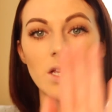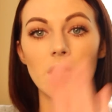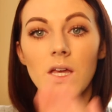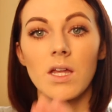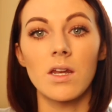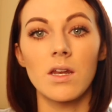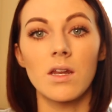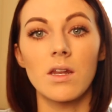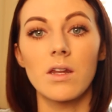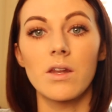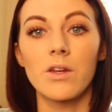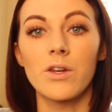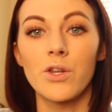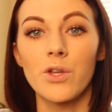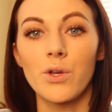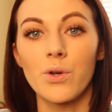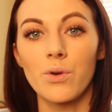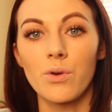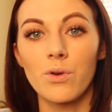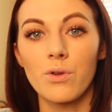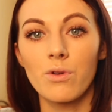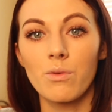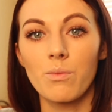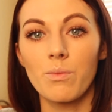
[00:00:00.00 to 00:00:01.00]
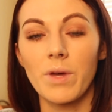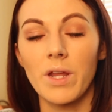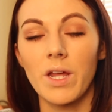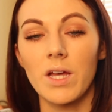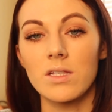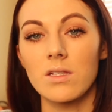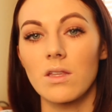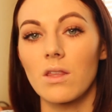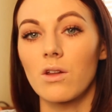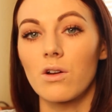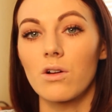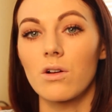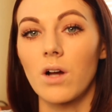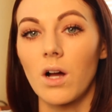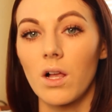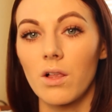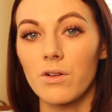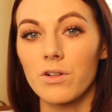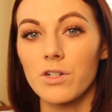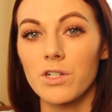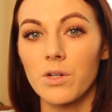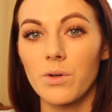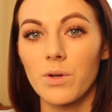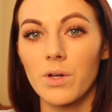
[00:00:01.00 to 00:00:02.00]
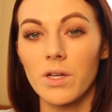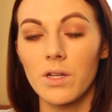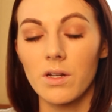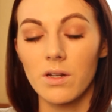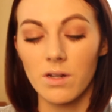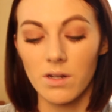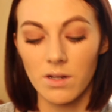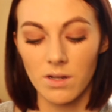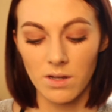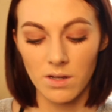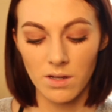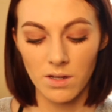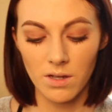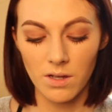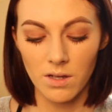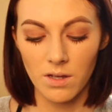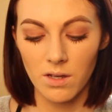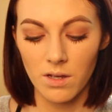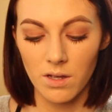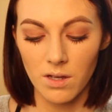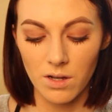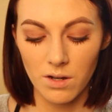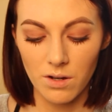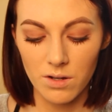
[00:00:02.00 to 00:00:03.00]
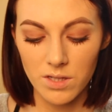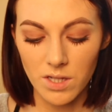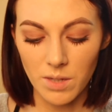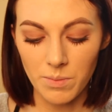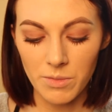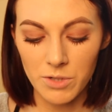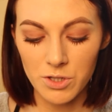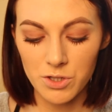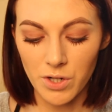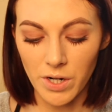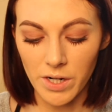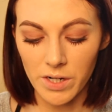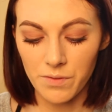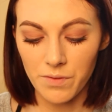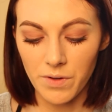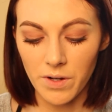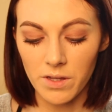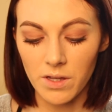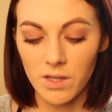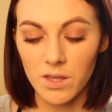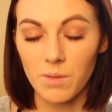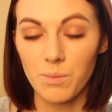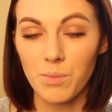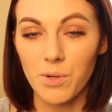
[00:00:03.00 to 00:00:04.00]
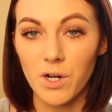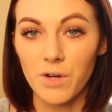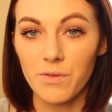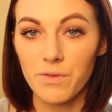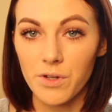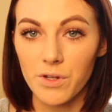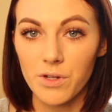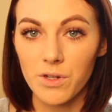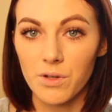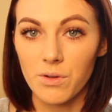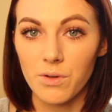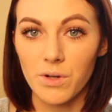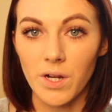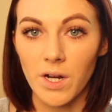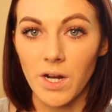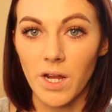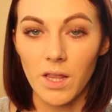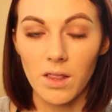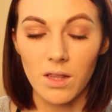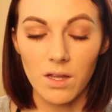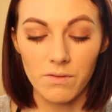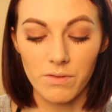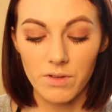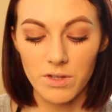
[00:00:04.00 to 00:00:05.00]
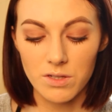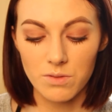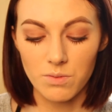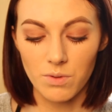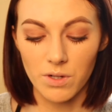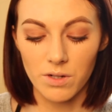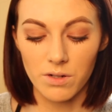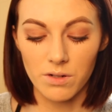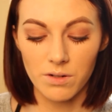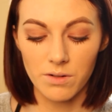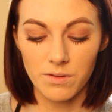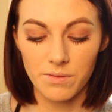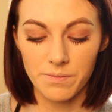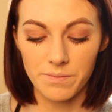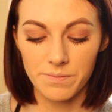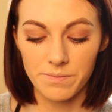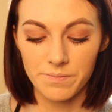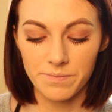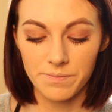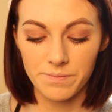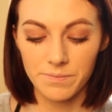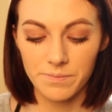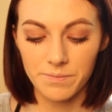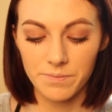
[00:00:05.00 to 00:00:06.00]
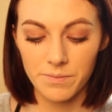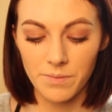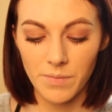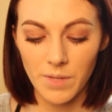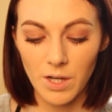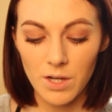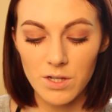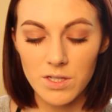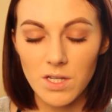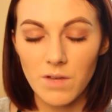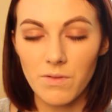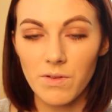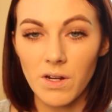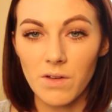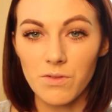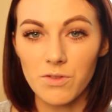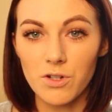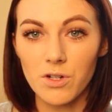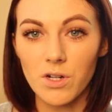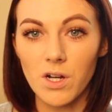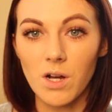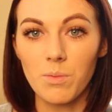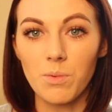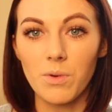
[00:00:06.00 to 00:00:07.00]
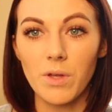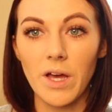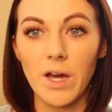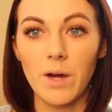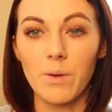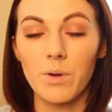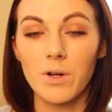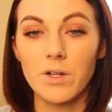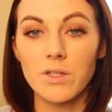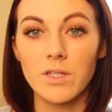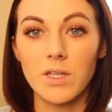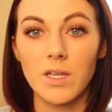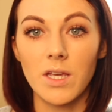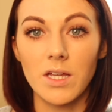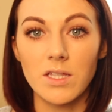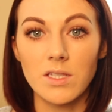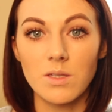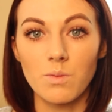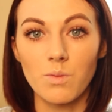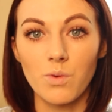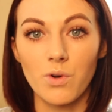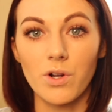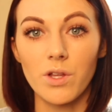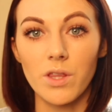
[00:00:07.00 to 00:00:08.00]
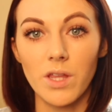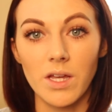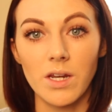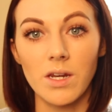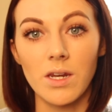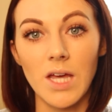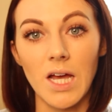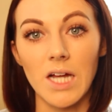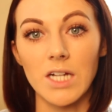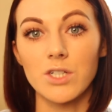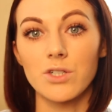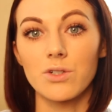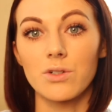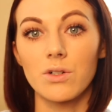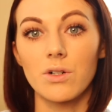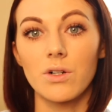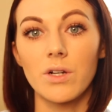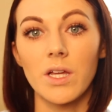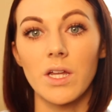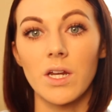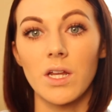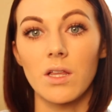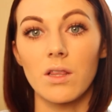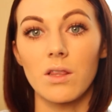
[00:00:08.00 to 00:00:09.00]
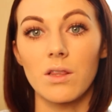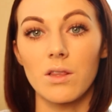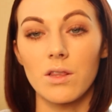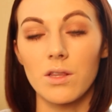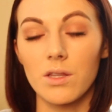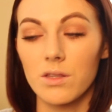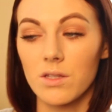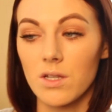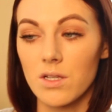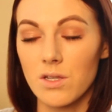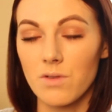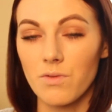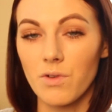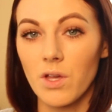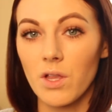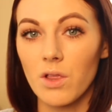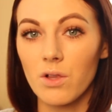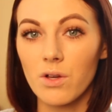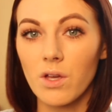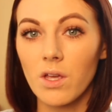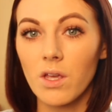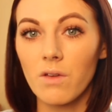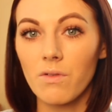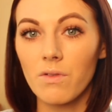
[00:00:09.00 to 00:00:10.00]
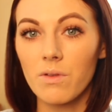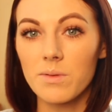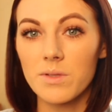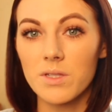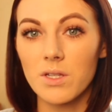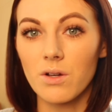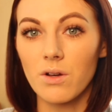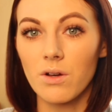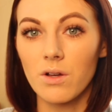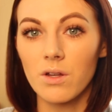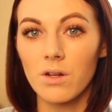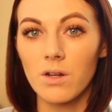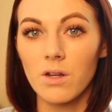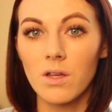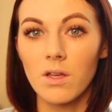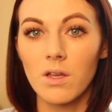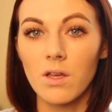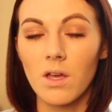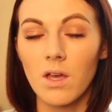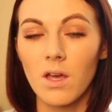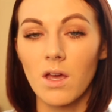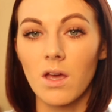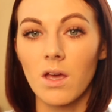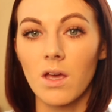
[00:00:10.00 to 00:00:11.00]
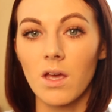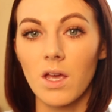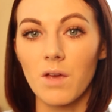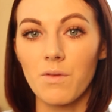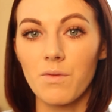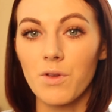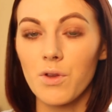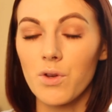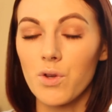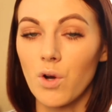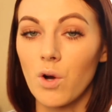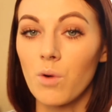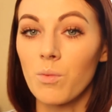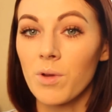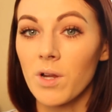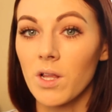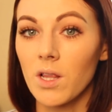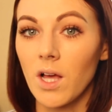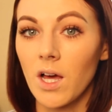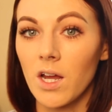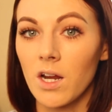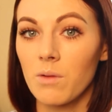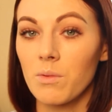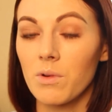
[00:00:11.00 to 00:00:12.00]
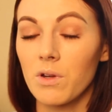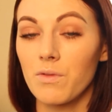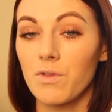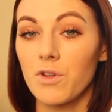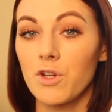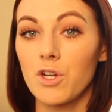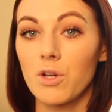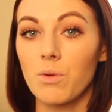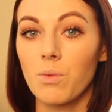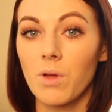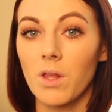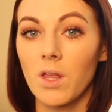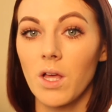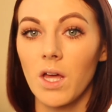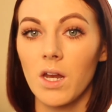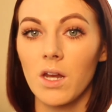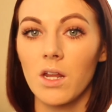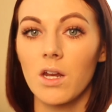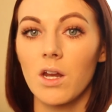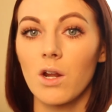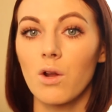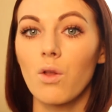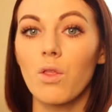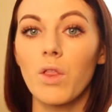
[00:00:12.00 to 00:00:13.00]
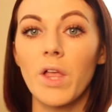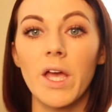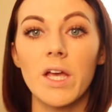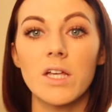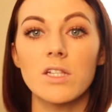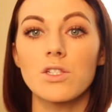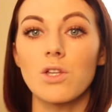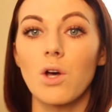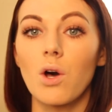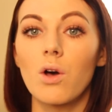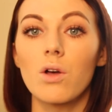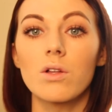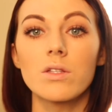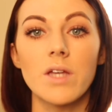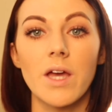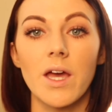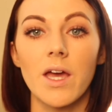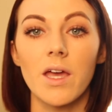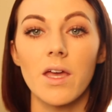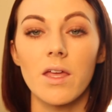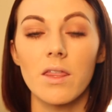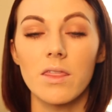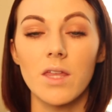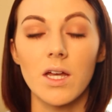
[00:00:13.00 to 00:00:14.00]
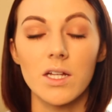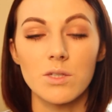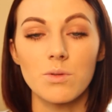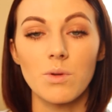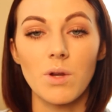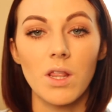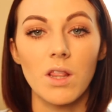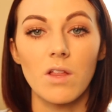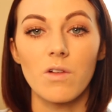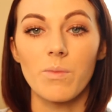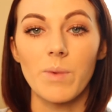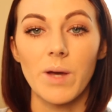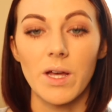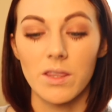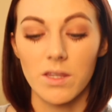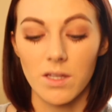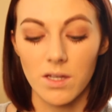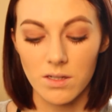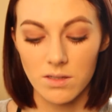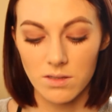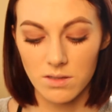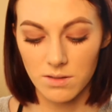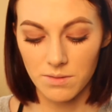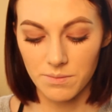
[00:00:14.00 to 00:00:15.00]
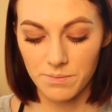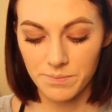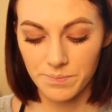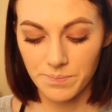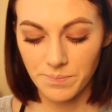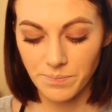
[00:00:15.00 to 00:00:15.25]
like a nude, but has a little color to it, because I've been trying to find like the perfect nude, and I love this one. Because even after a couple hours, it gets more like natural, and it doesn't really look like you have lipstick on. If you don't put a lot on, but if you do put a lot on it, it'll last all day. That's what I love about this.